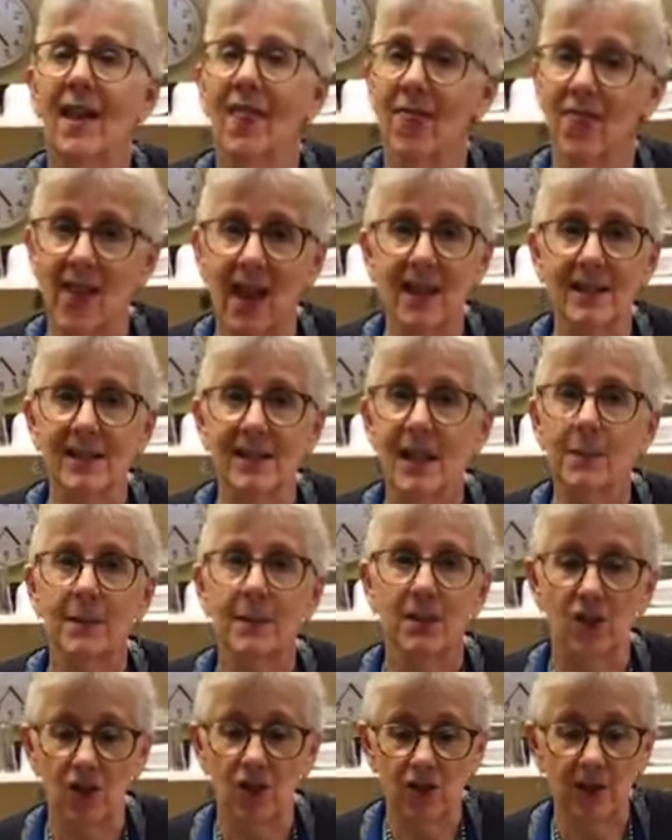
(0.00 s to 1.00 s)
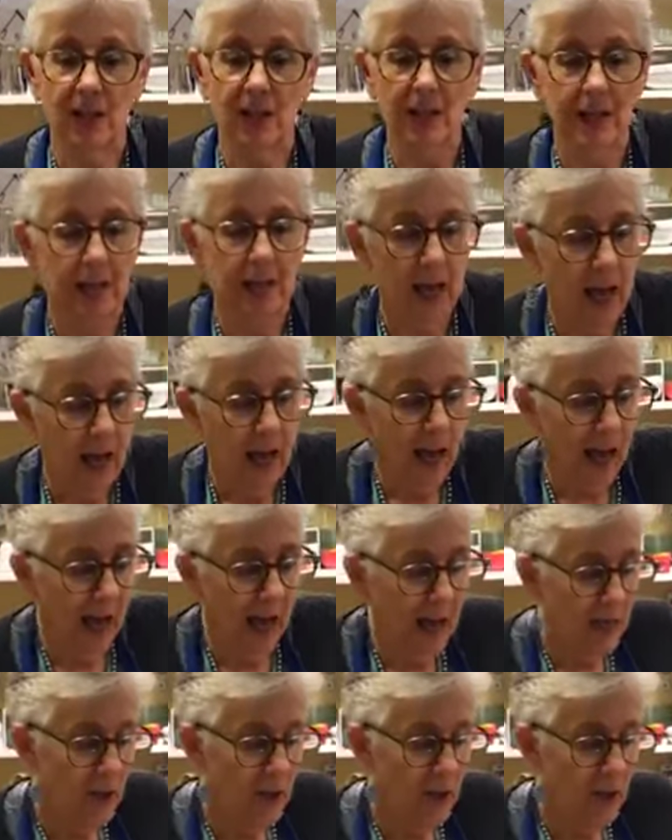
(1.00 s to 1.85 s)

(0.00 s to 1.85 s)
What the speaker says: on that. That's how much you need.